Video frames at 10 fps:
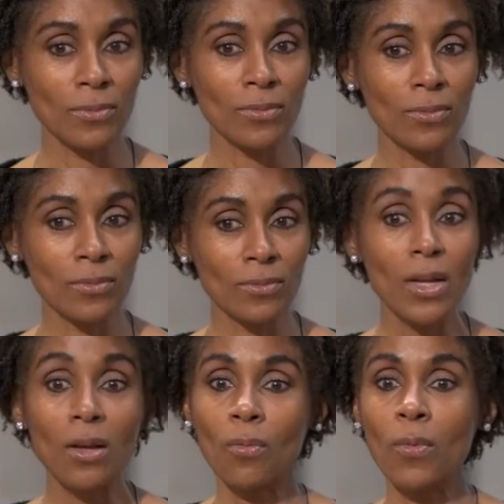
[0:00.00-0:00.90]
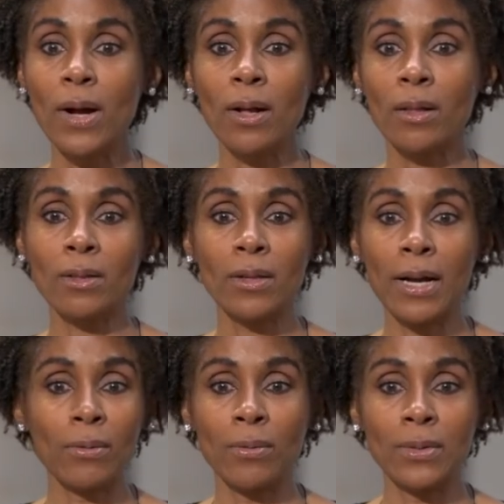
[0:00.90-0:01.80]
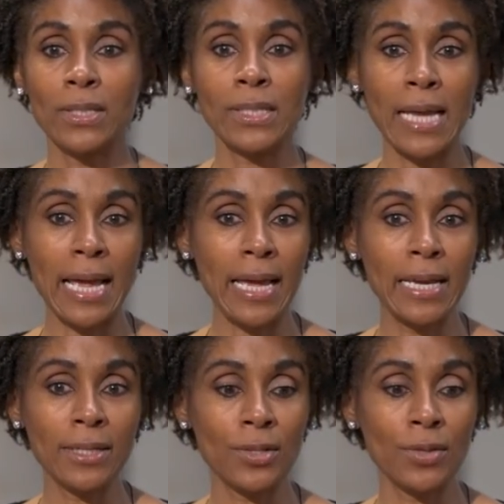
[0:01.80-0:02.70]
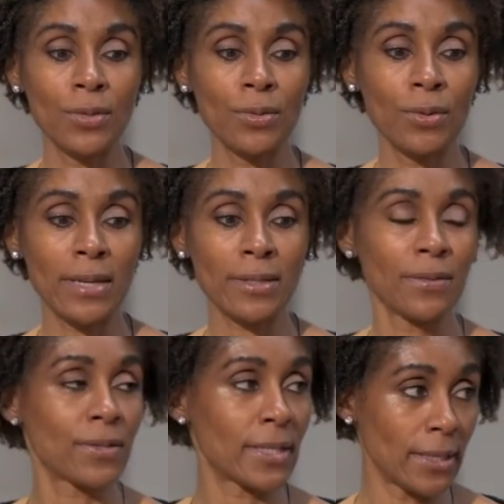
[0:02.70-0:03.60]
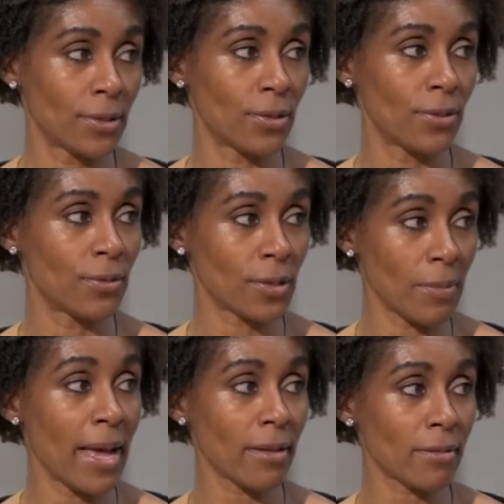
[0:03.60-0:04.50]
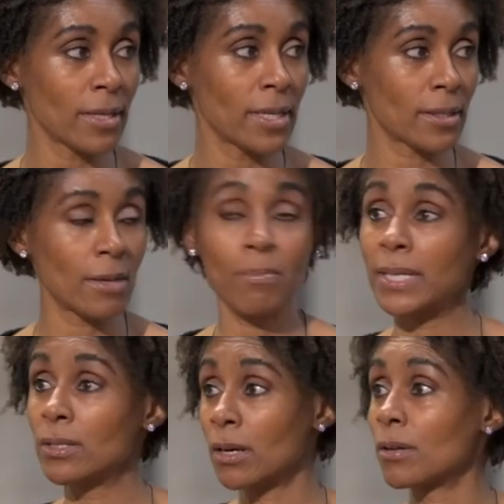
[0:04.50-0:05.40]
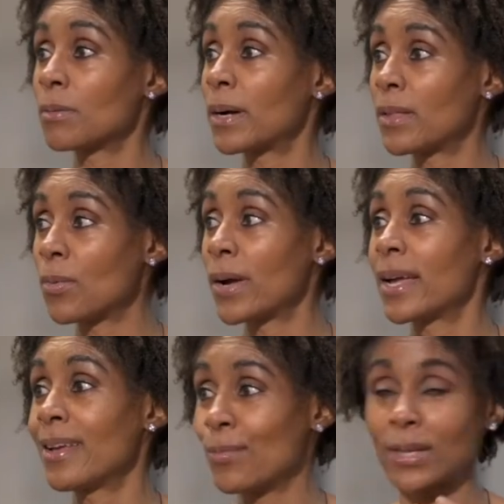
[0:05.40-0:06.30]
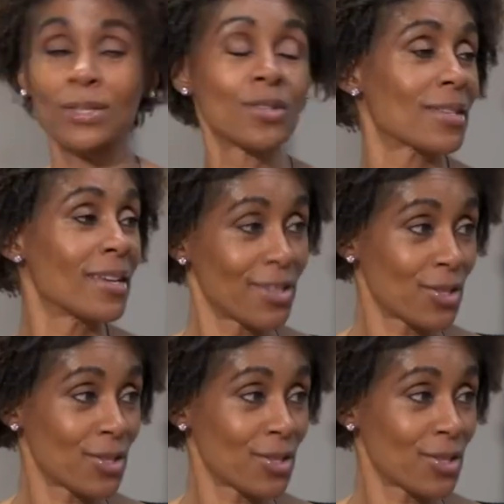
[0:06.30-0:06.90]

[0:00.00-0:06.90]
a voice well, I would say to, as I've said to some athletes, and my daughter, by the way, runs.